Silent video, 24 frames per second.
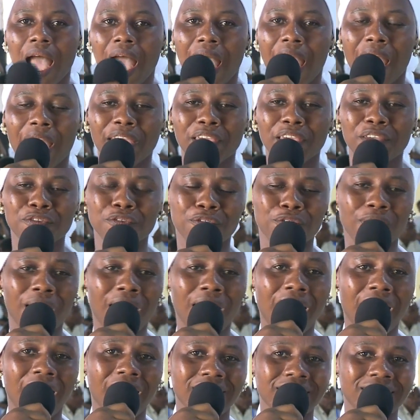In
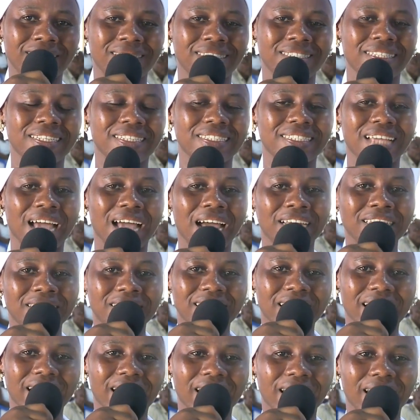fact, that
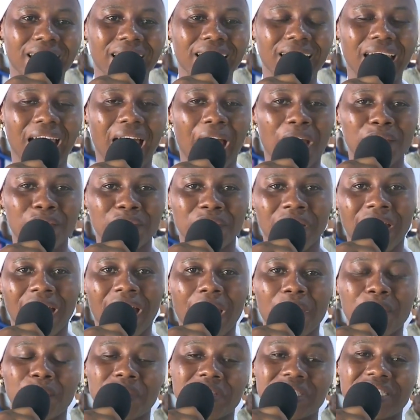day after
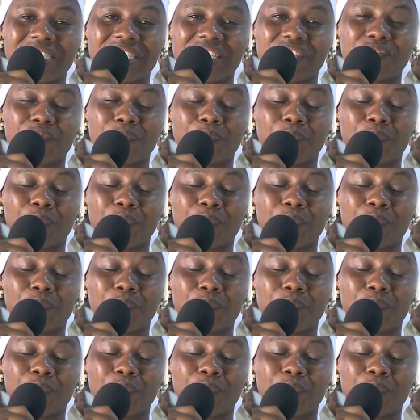I received